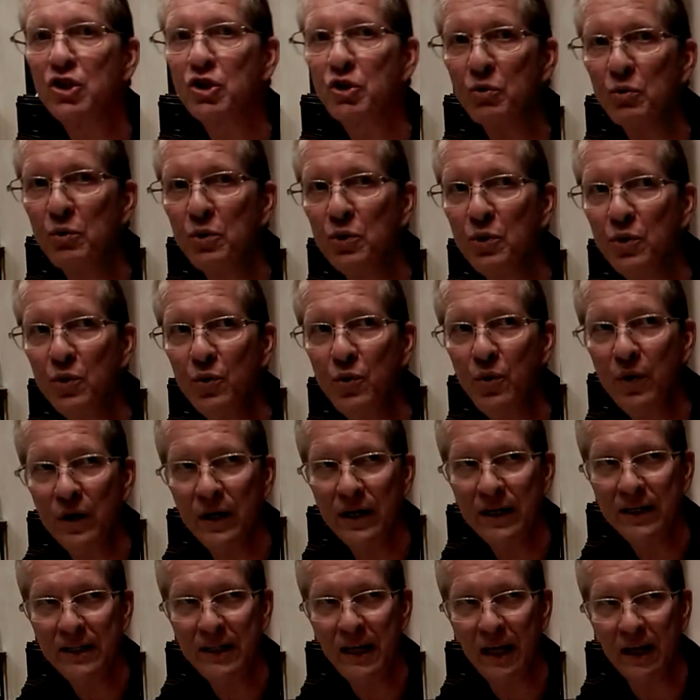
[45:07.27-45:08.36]
true
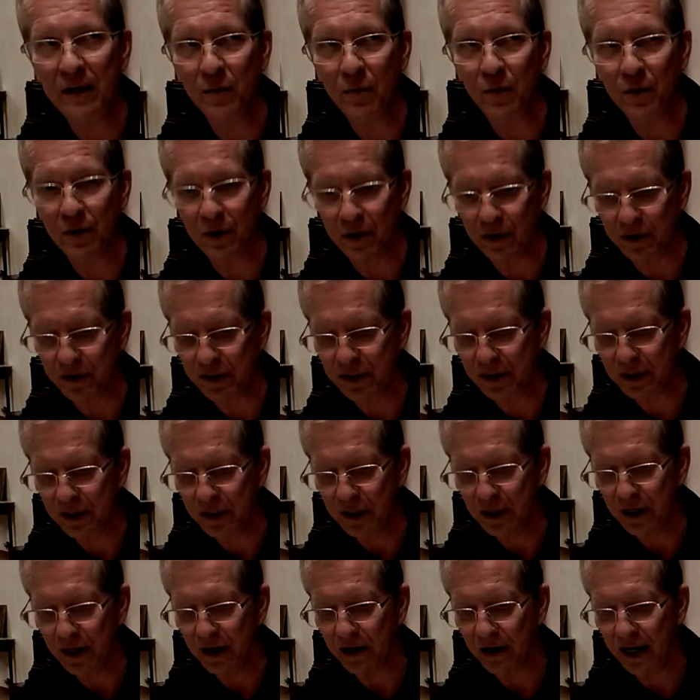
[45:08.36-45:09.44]
ten worlds,
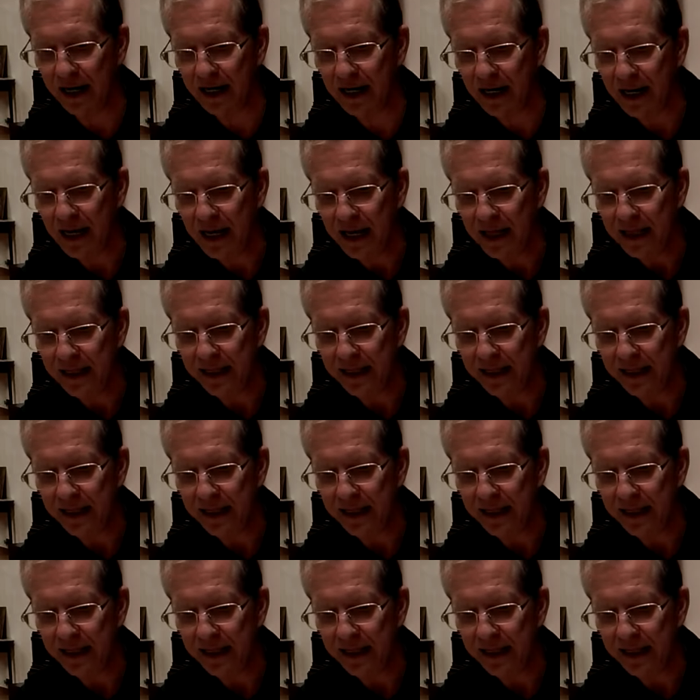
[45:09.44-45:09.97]
all right?